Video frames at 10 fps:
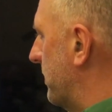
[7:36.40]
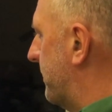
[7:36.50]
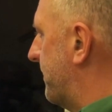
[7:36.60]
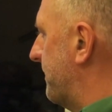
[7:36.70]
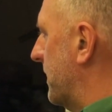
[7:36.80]

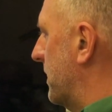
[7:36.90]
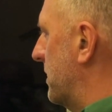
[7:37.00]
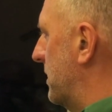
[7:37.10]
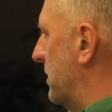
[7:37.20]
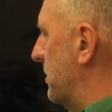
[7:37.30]
with
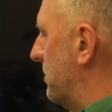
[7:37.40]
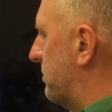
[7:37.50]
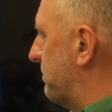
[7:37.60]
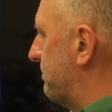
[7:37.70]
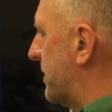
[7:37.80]
a new
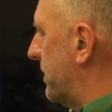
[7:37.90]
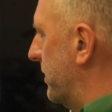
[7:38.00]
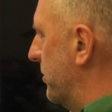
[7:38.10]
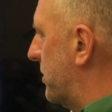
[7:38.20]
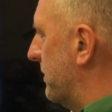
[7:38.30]

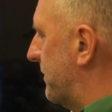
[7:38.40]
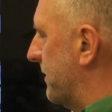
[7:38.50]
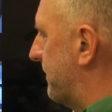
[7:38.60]
solution